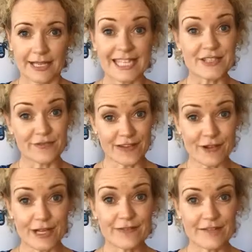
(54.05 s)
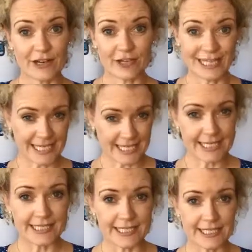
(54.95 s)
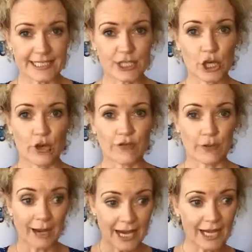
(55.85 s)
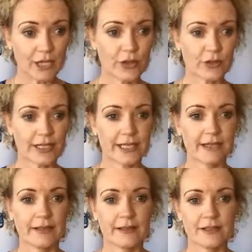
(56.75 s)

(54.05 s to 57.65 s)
it's very, very easy to go from hungry